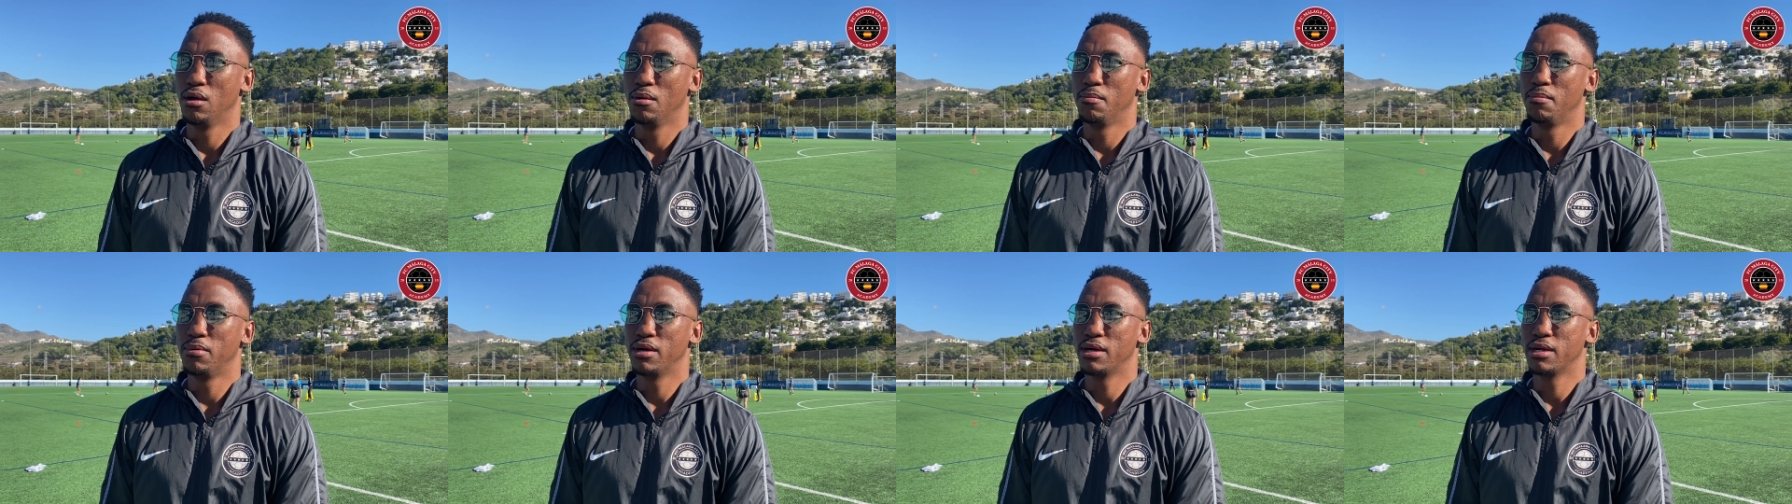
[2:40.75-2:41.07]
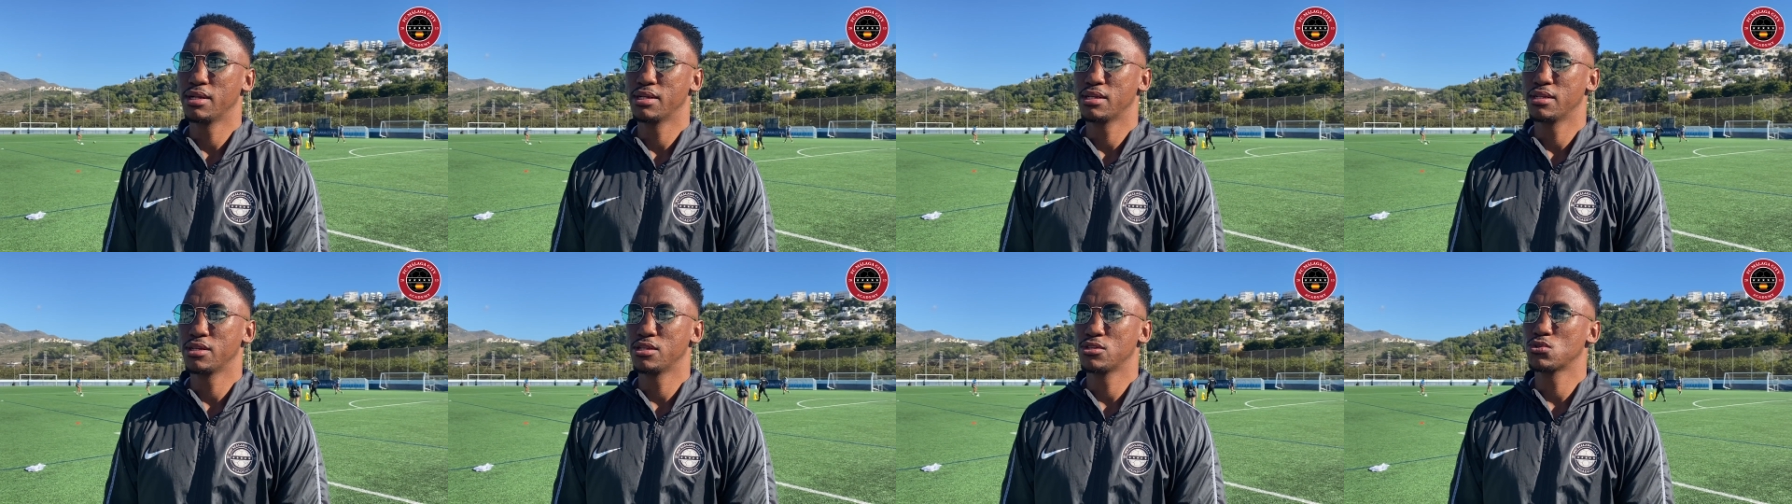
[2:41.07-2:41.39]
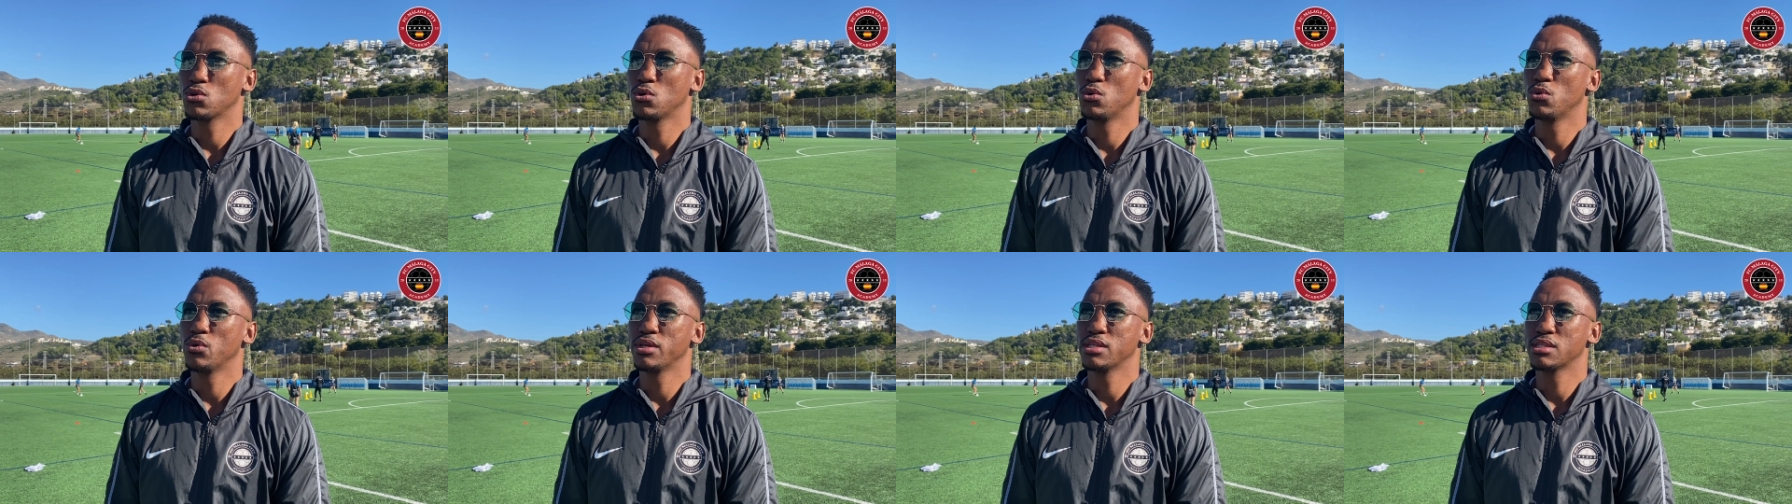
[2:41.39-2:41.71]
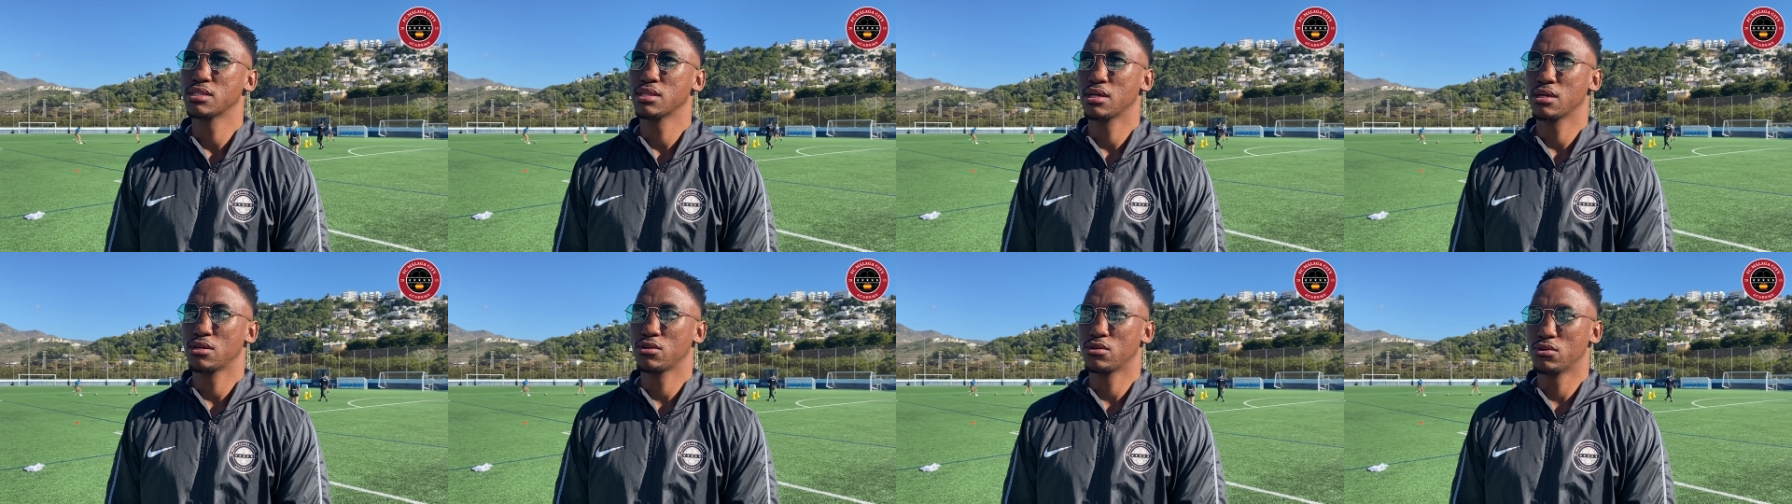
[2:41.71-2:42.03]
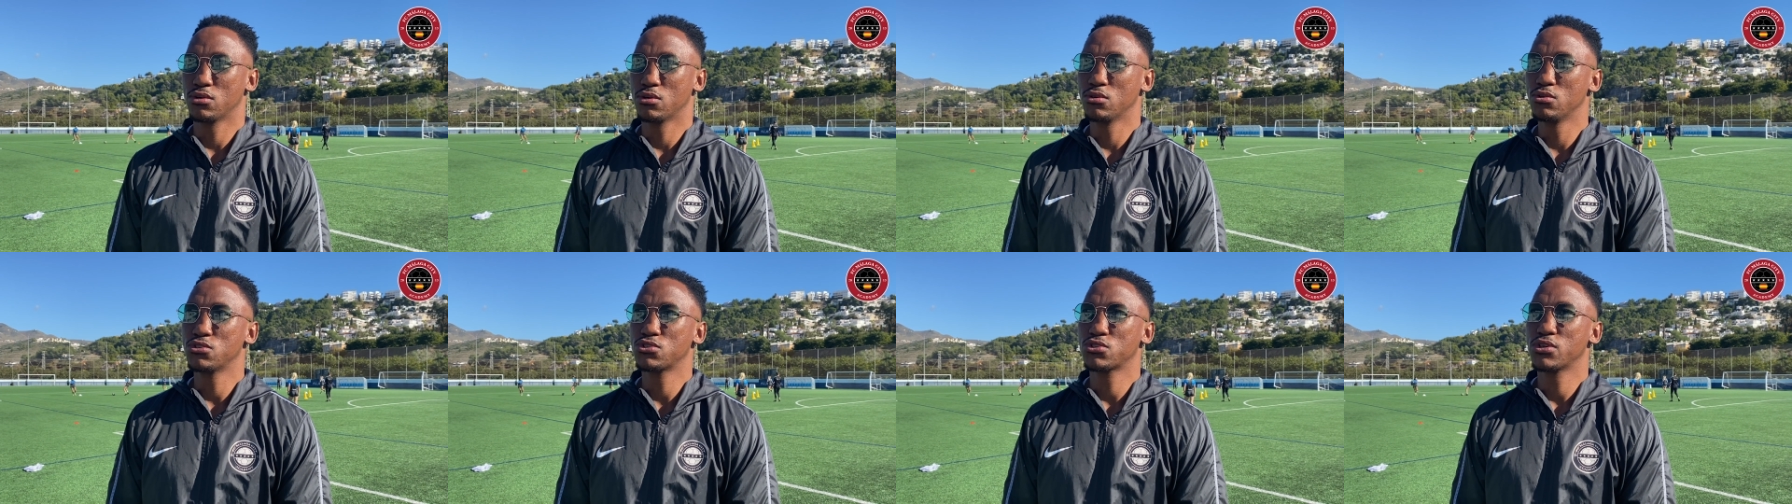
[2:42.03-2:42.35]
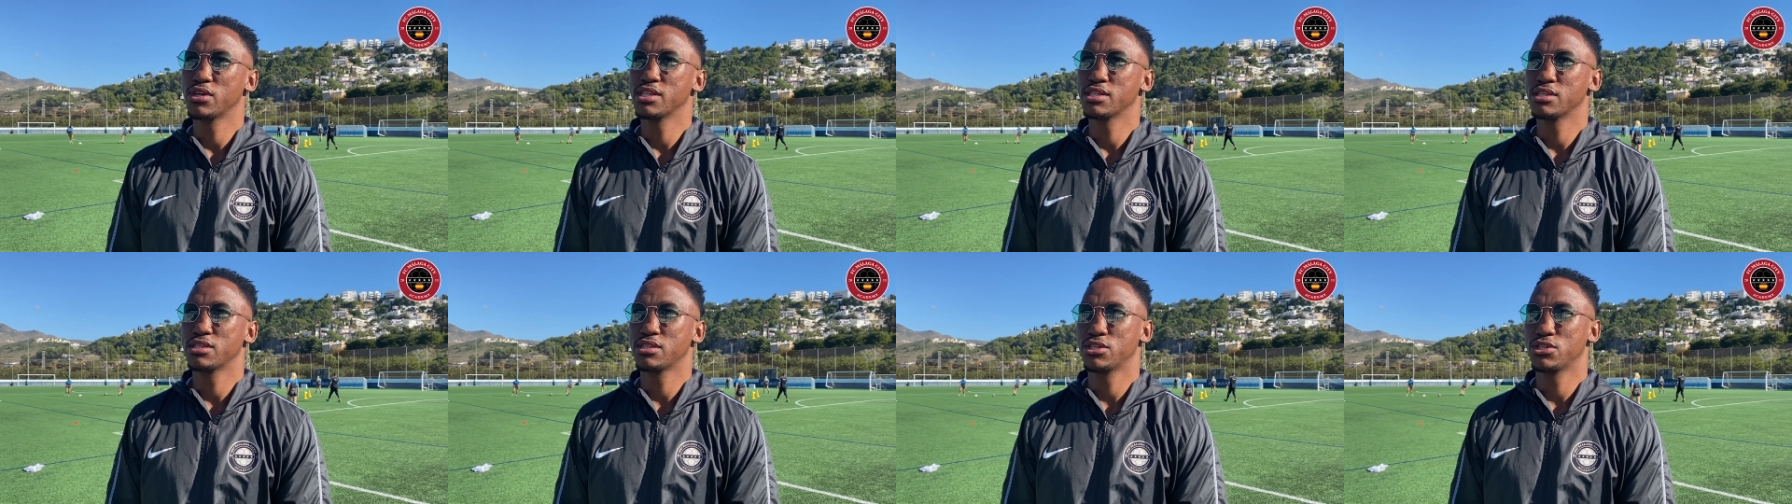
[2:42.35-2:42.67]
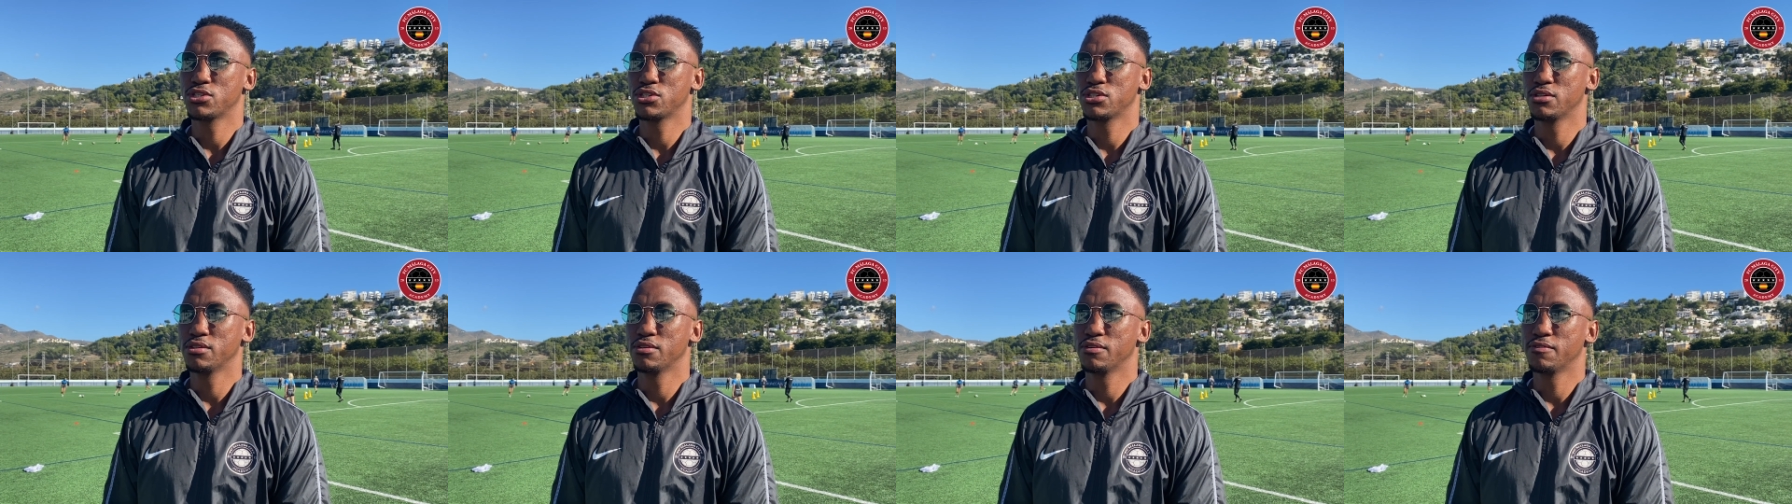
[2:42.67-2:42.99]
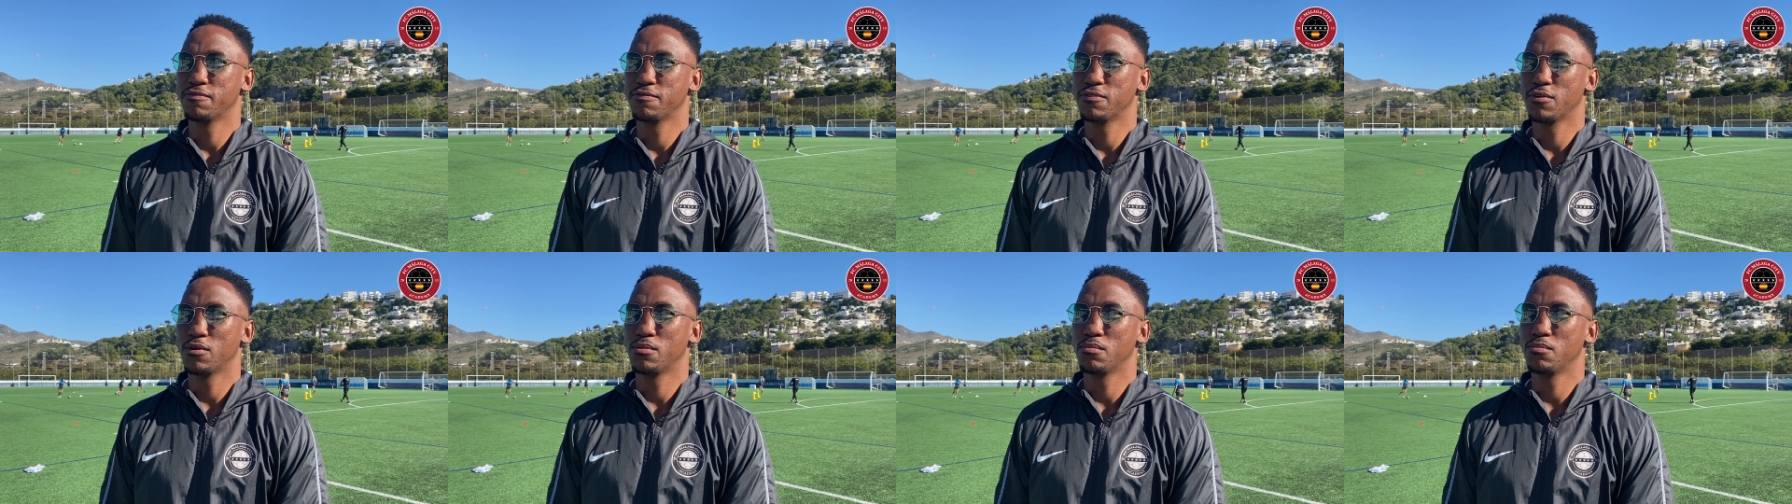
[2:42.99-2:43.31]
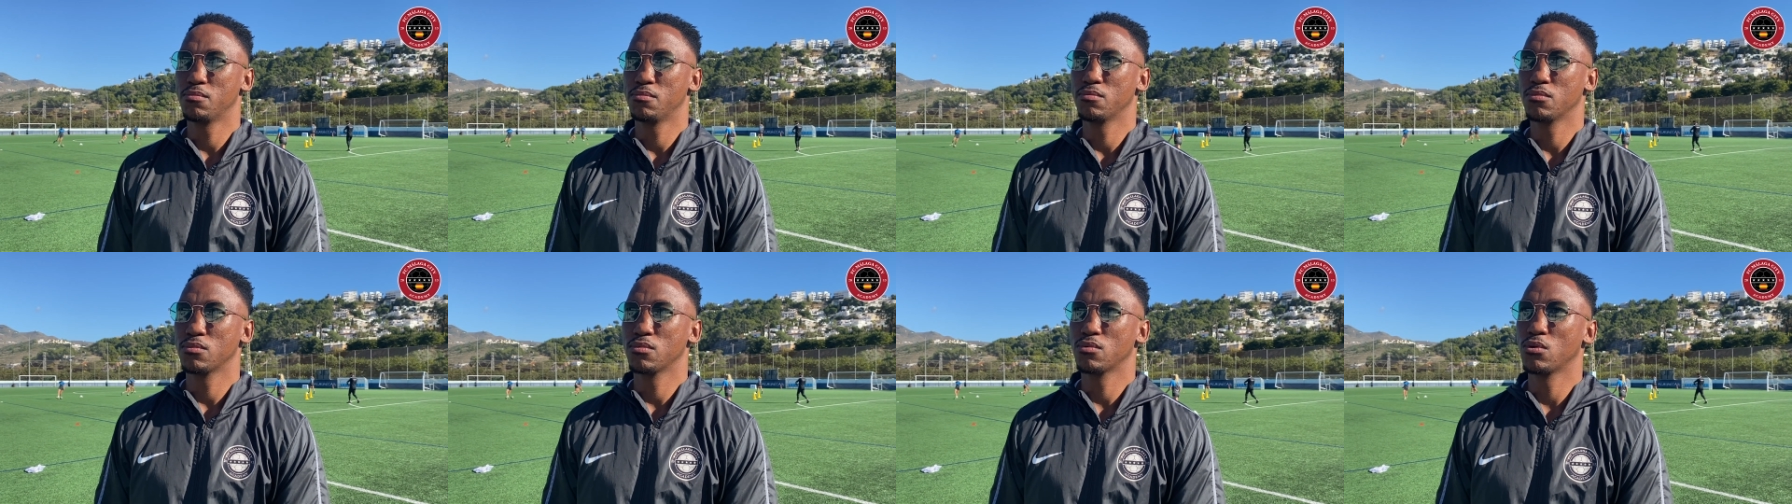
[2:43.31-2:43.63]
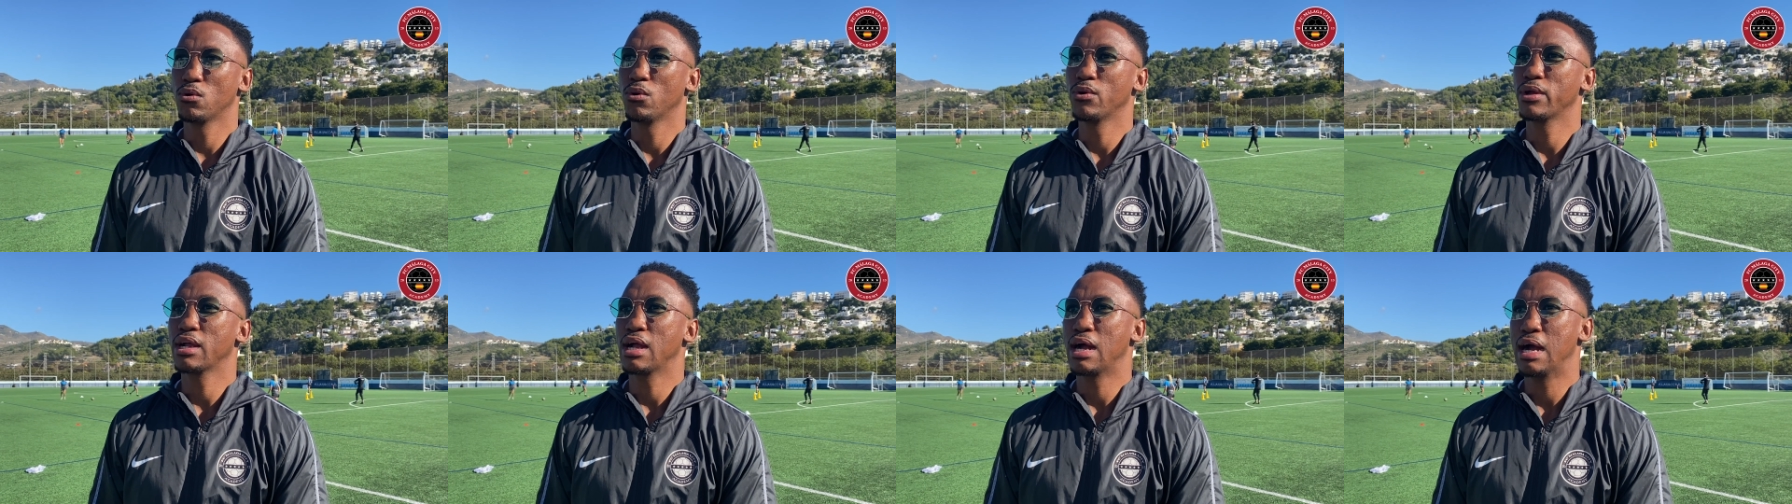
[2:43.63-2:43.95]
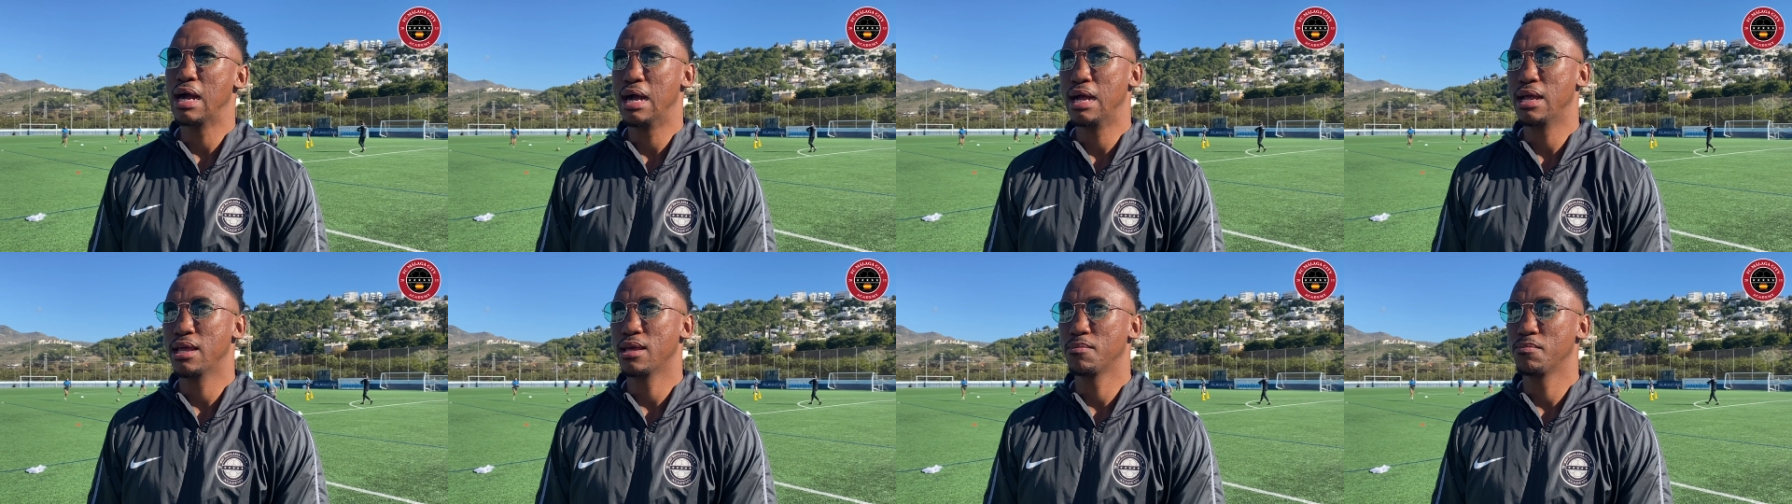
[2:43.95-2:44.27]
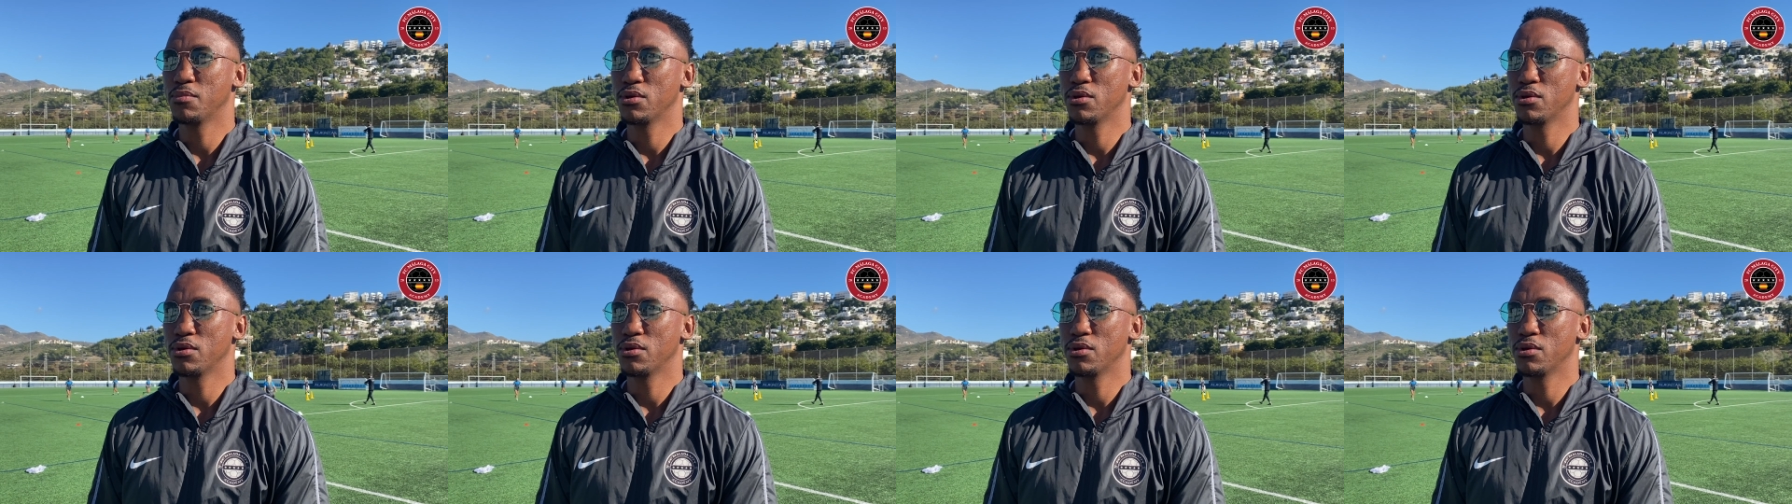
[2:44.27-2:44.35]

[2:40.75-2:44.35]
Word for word: But it's always a good transition from going higher,